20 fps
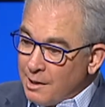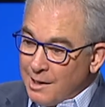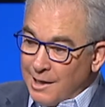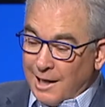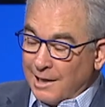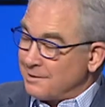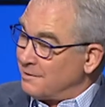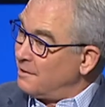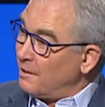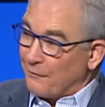
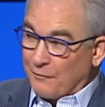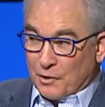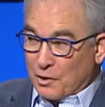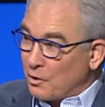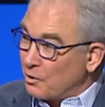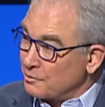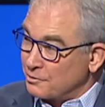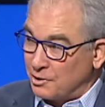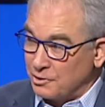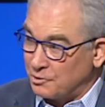It's
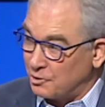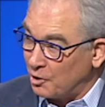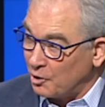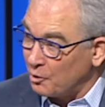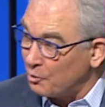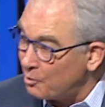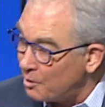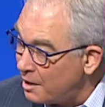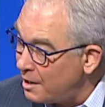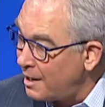difficult to
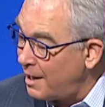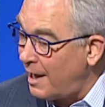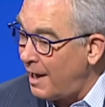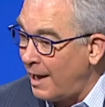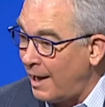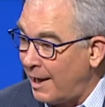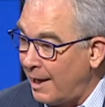do. And